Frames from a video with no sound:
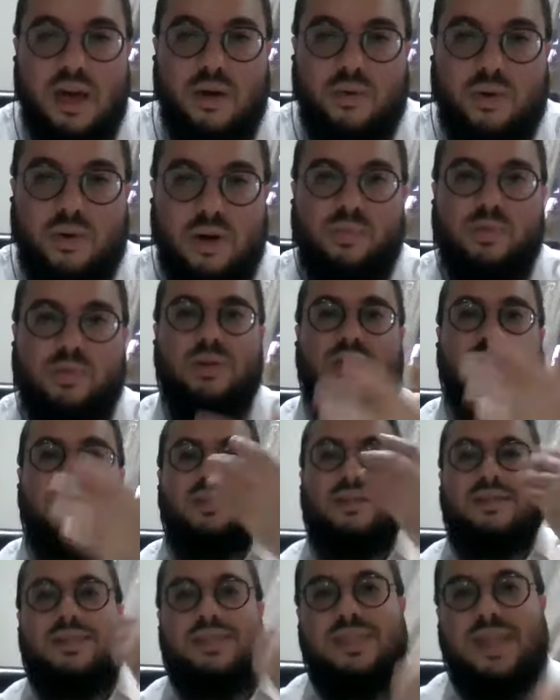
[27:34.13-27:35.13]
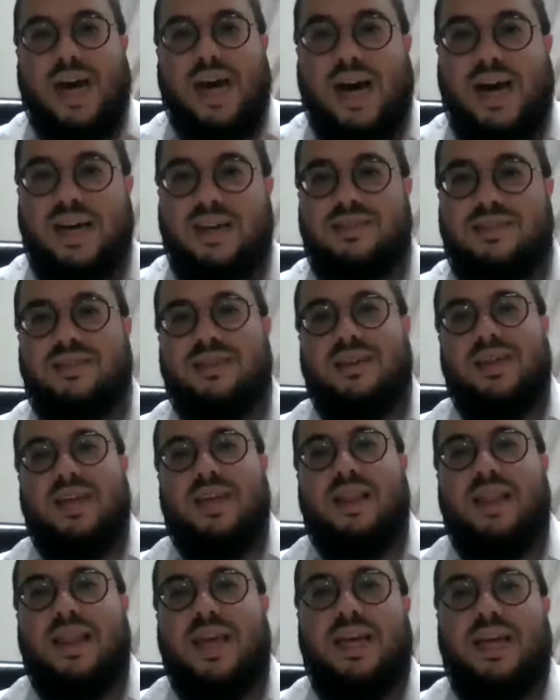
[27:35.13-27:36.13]
when a person sighs and he
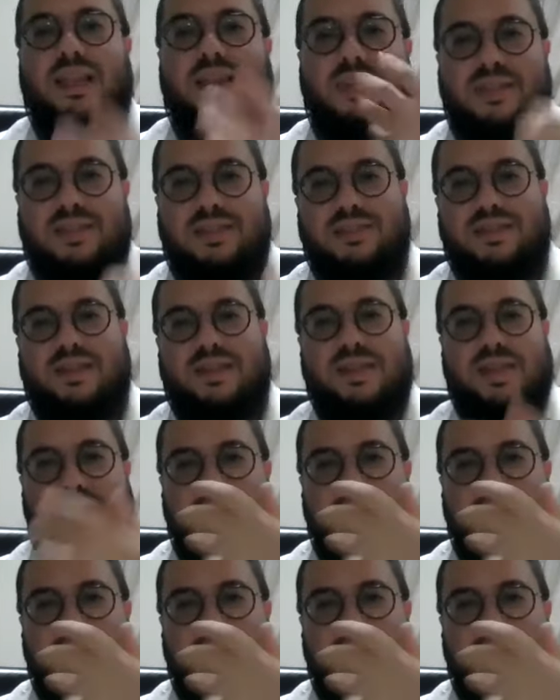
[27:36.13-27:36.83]
lengthens and